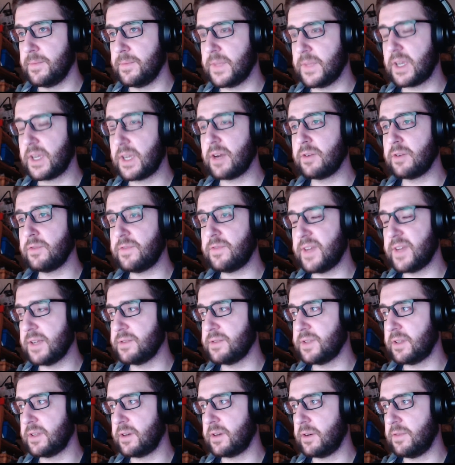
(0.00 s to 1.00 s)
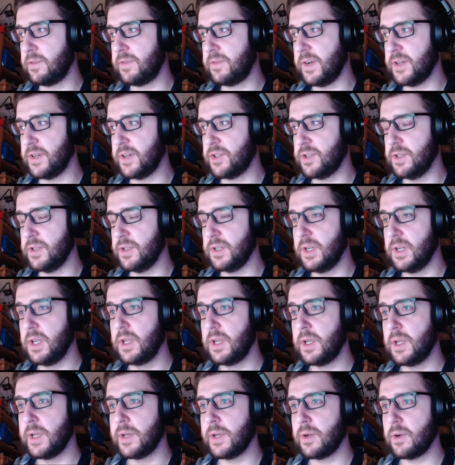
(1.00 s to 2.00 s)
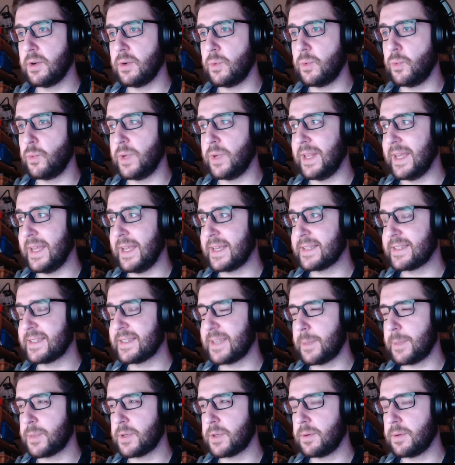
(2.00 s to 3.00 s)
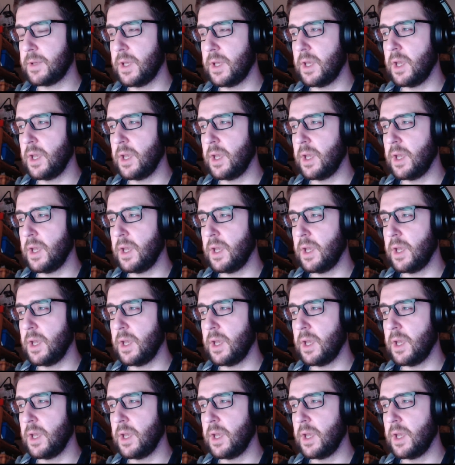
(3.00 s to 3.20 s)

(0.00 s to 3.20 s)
the current values that our function will accept.